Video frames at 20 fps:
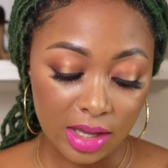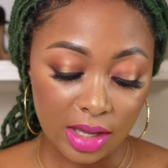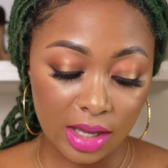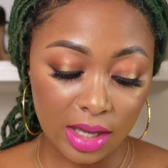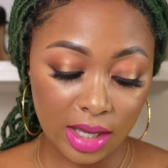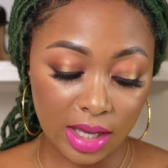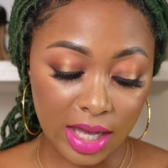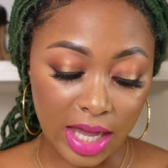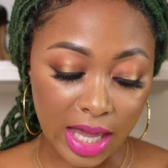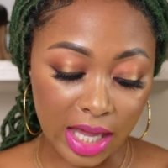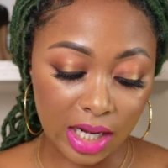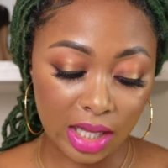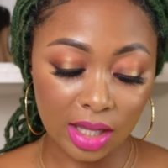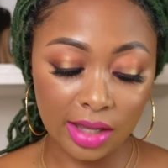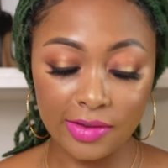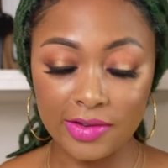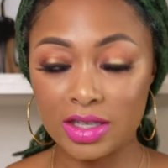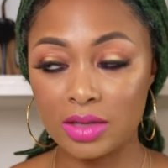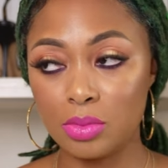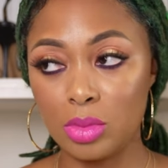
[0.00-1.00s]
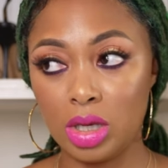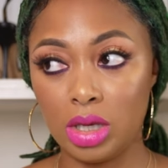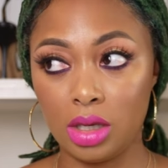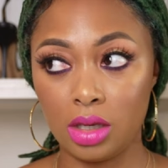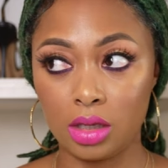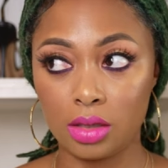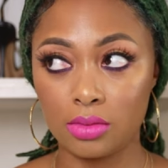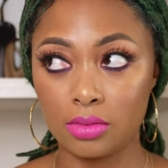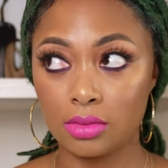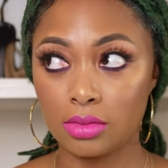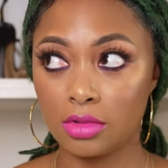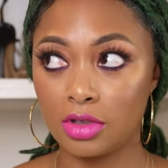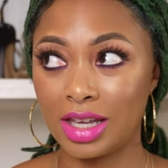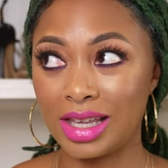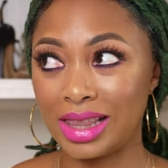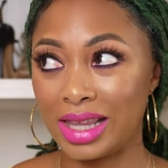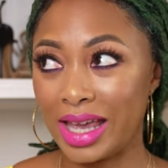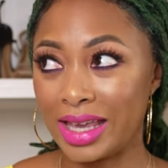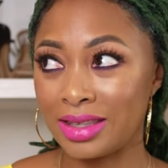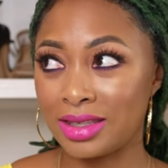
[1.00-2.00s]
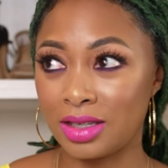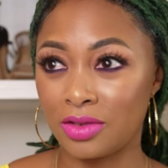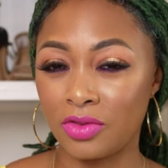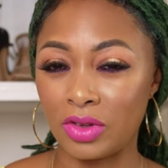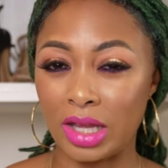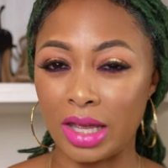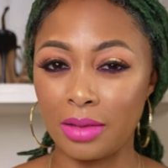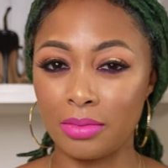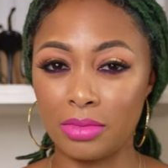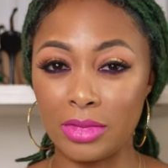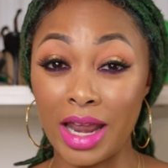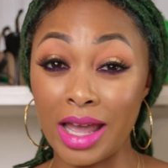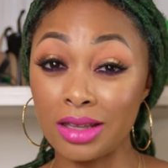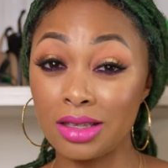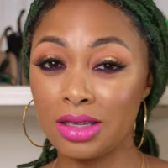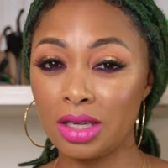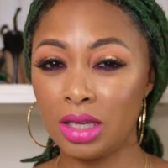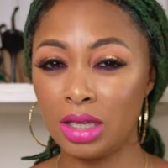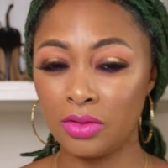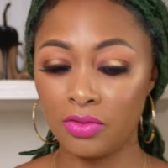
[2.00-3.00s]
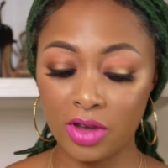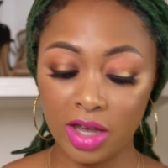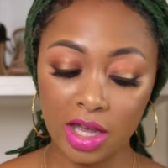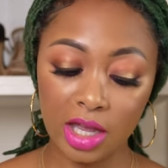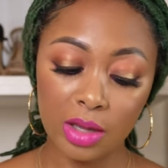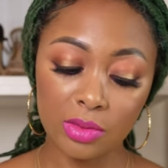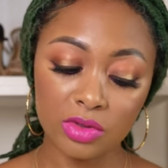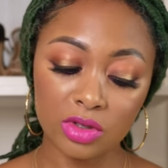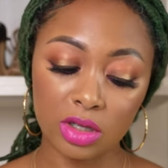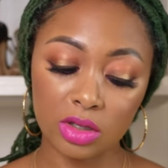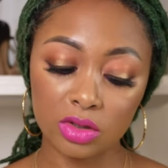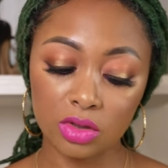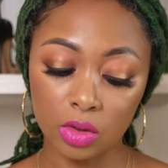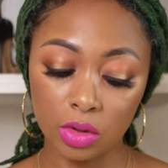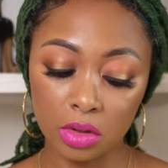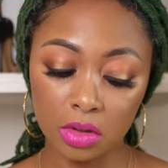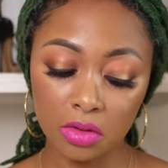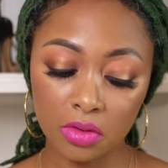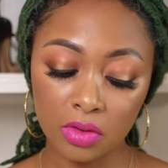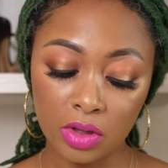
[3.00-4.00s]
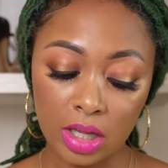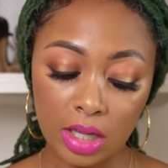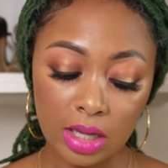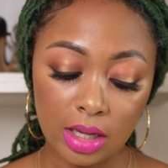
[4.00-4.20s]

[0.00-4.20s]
It kind of gives me classic flat 19 vibes, sort of.